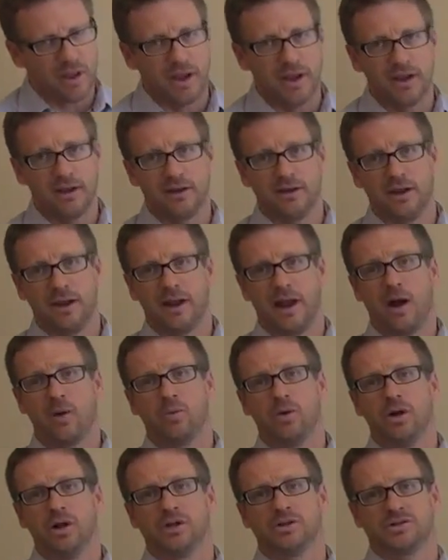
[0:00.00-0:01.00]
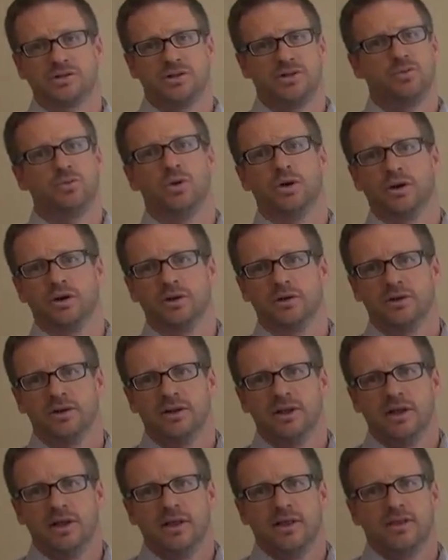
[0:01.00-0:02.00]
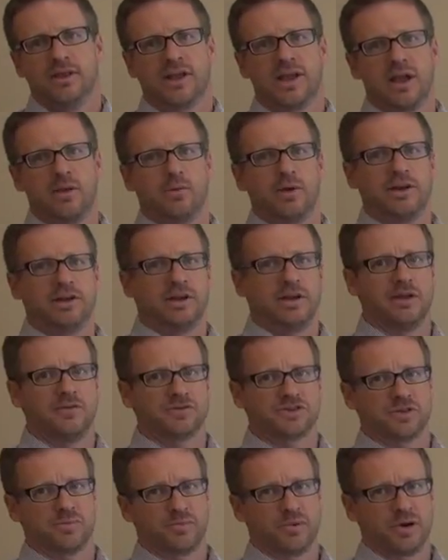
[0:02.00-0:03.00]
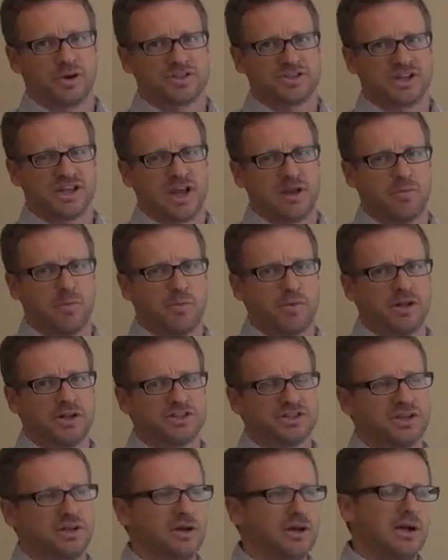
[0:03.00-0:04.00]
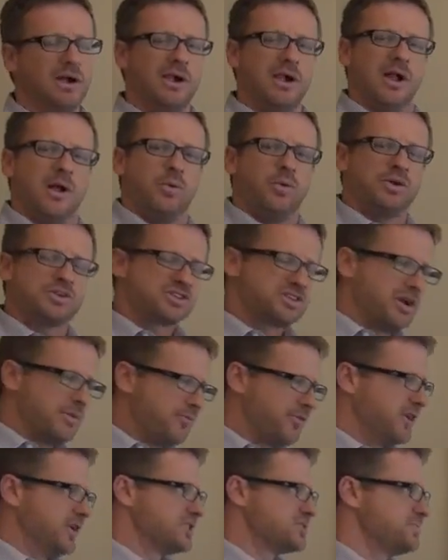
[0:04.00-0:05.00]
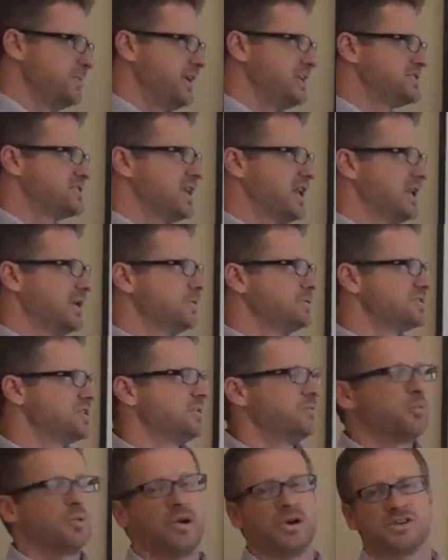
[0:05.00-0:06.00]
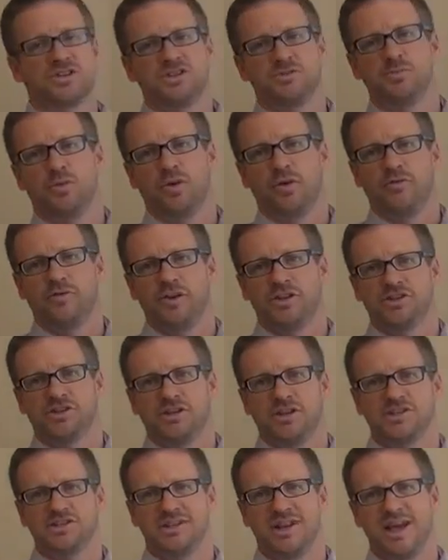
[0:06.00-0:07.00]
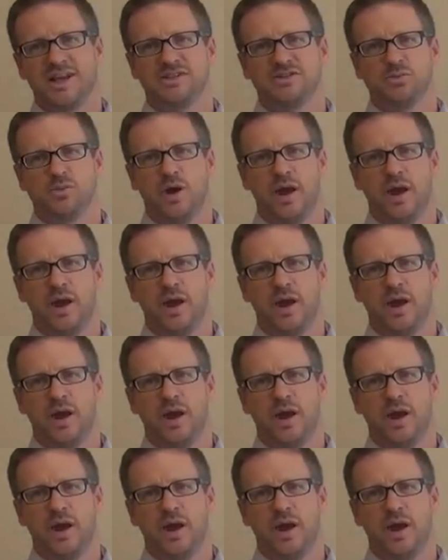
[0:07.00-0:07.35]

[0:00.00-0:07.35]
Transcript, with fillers: in, in our world, you wouldn't. The gateway delivers the proxy capability, what some vendors might tell you is that the proxy is more efficient, it's lighter